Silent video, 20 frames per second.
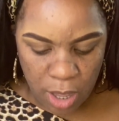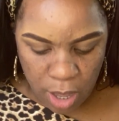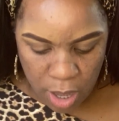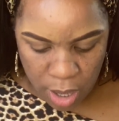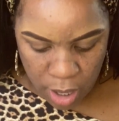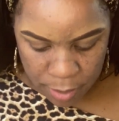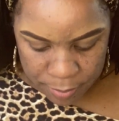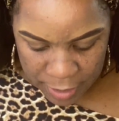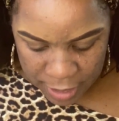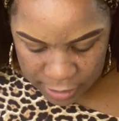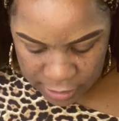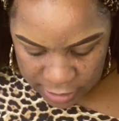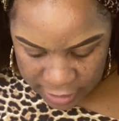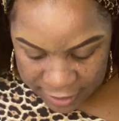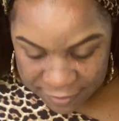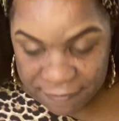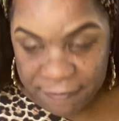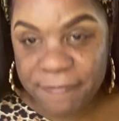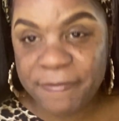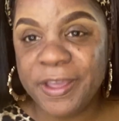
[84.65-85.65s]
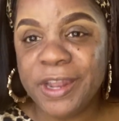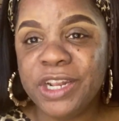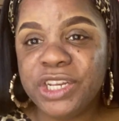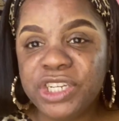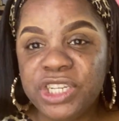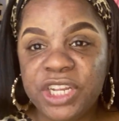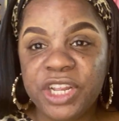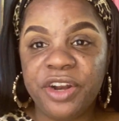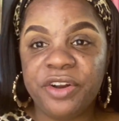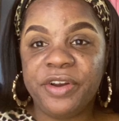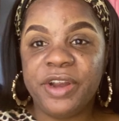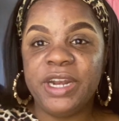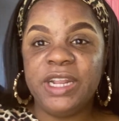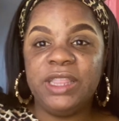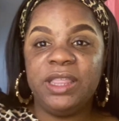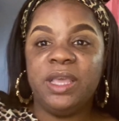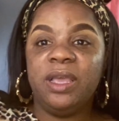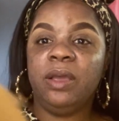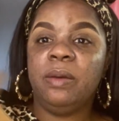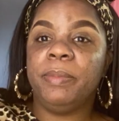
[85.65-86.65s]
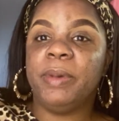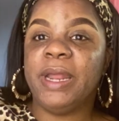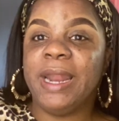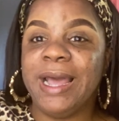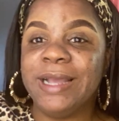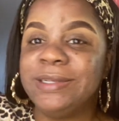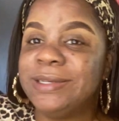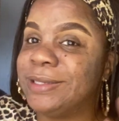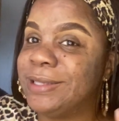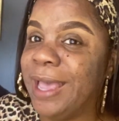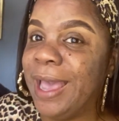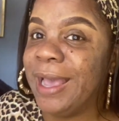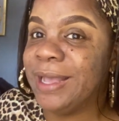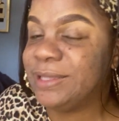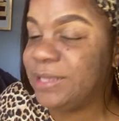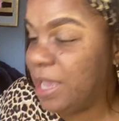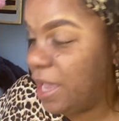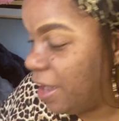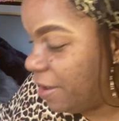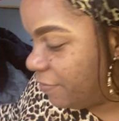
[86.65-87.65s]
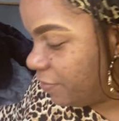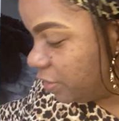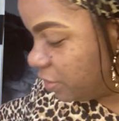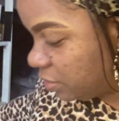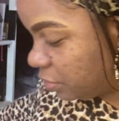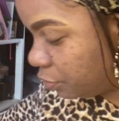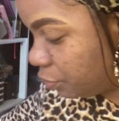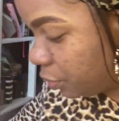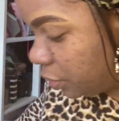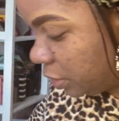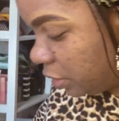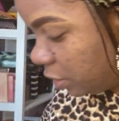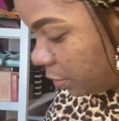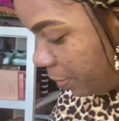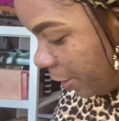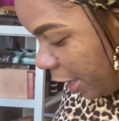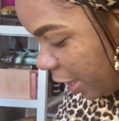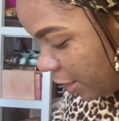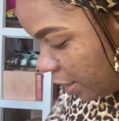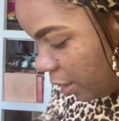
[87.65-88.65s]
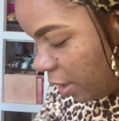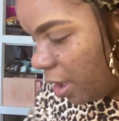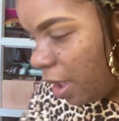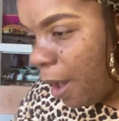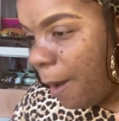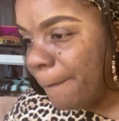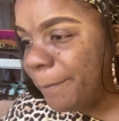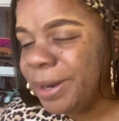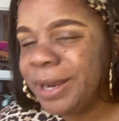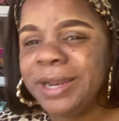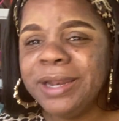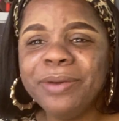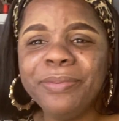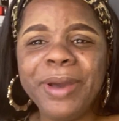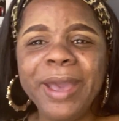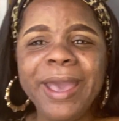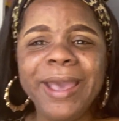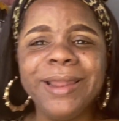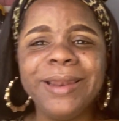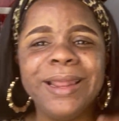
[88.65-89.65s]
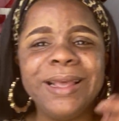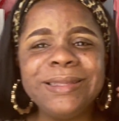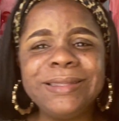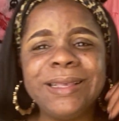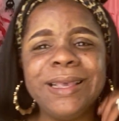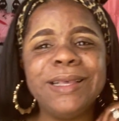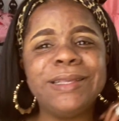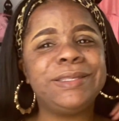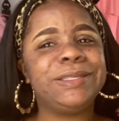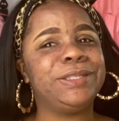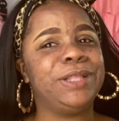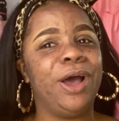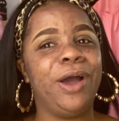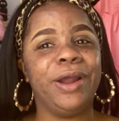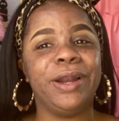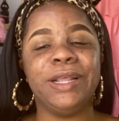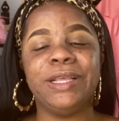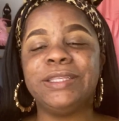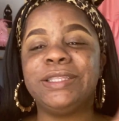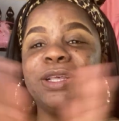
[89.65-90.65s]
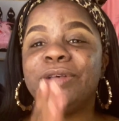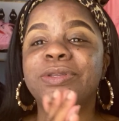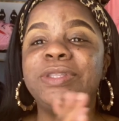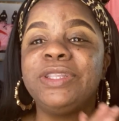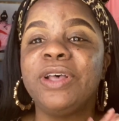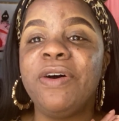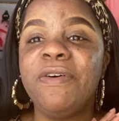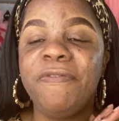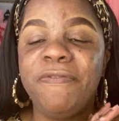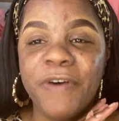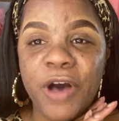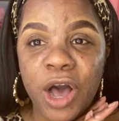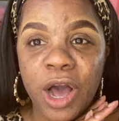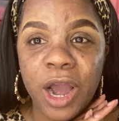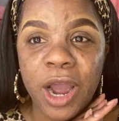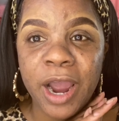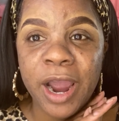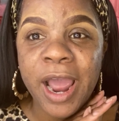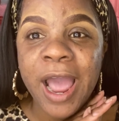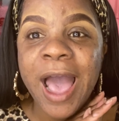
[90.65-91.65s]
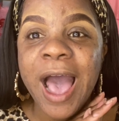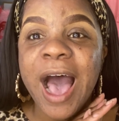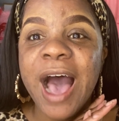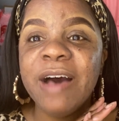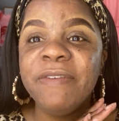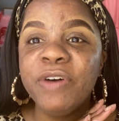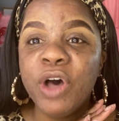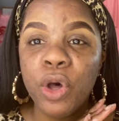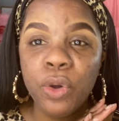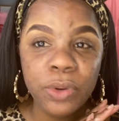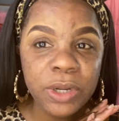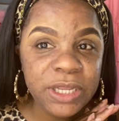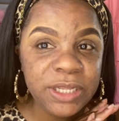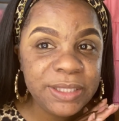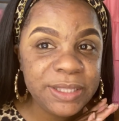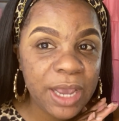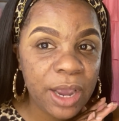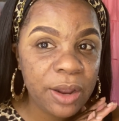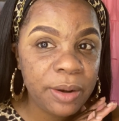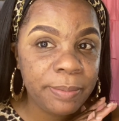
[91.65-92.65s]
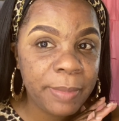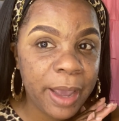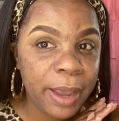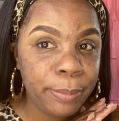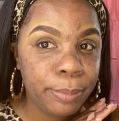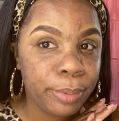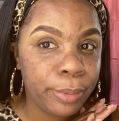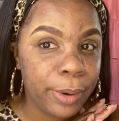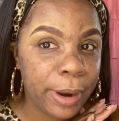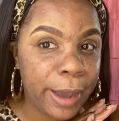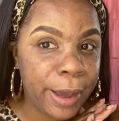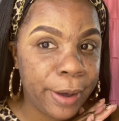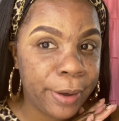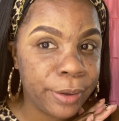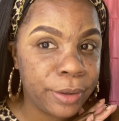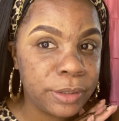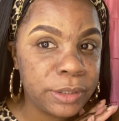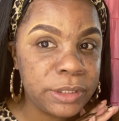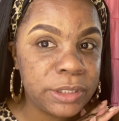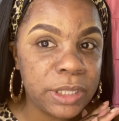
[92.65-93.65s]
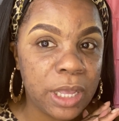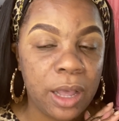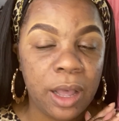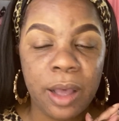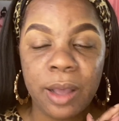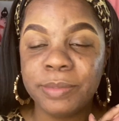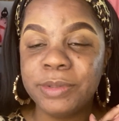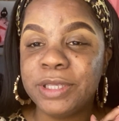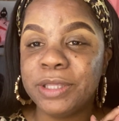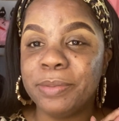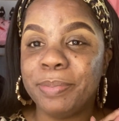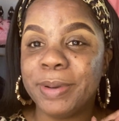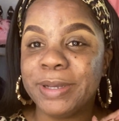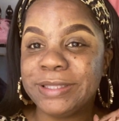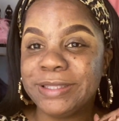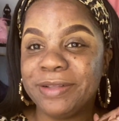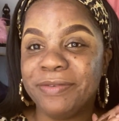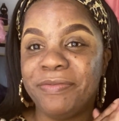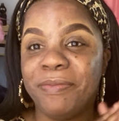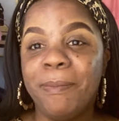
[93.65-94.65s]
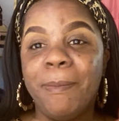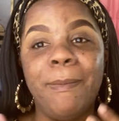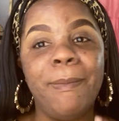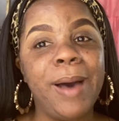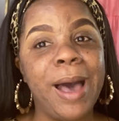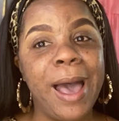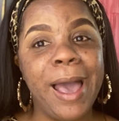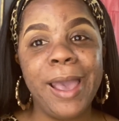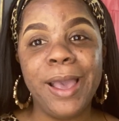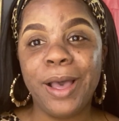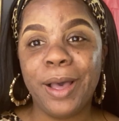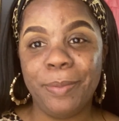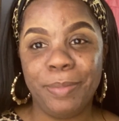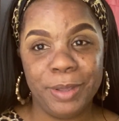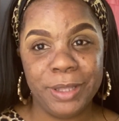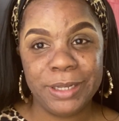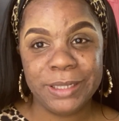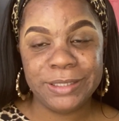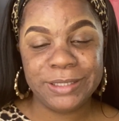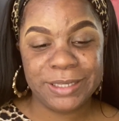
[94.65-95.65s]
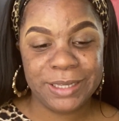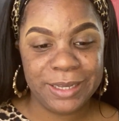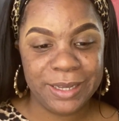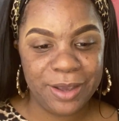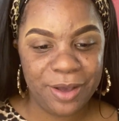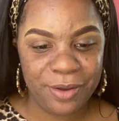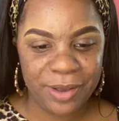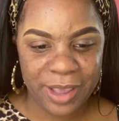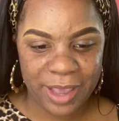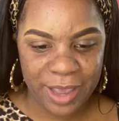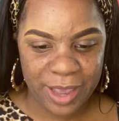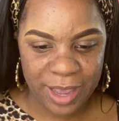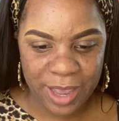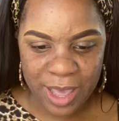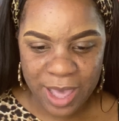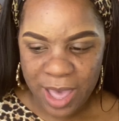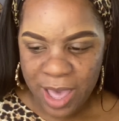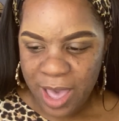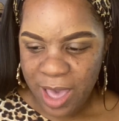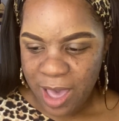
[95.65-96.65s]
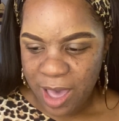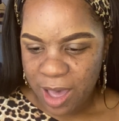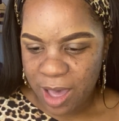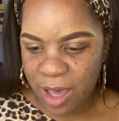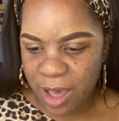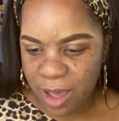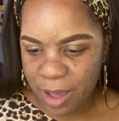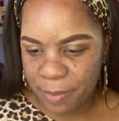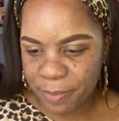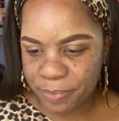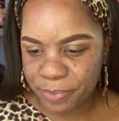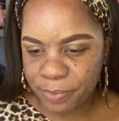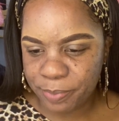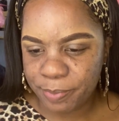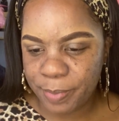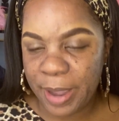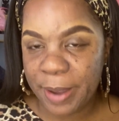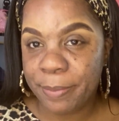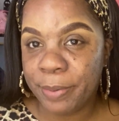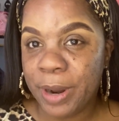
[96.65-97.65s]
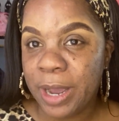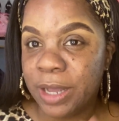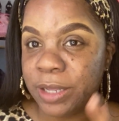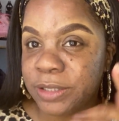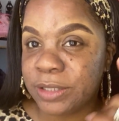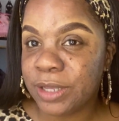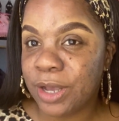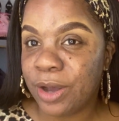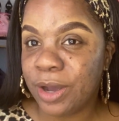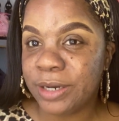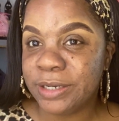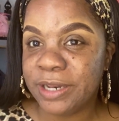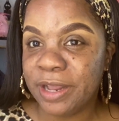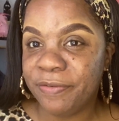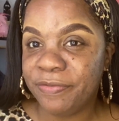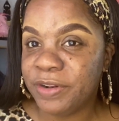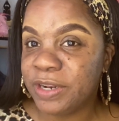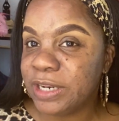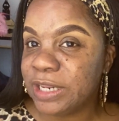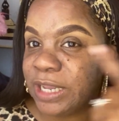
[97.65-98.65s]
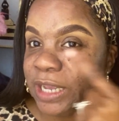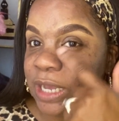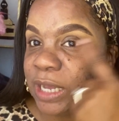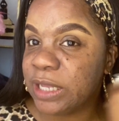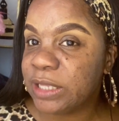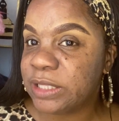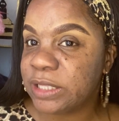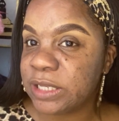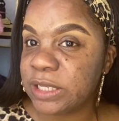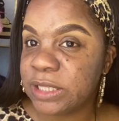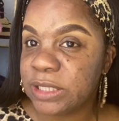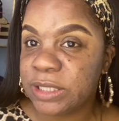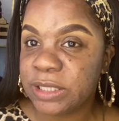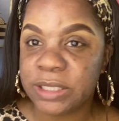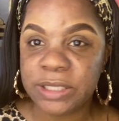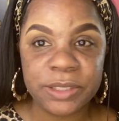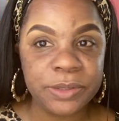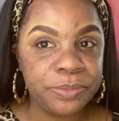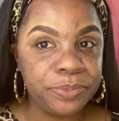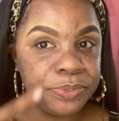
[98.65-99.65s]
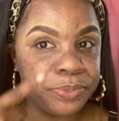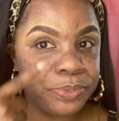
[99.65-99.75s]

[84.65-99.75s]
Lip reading: Not that I finished it or anything, but I just had to have it. It's a really good palette. But anyway, let's get started. So far, I've only done my brows to the best of my ability, okay? My brows are definitely cousins.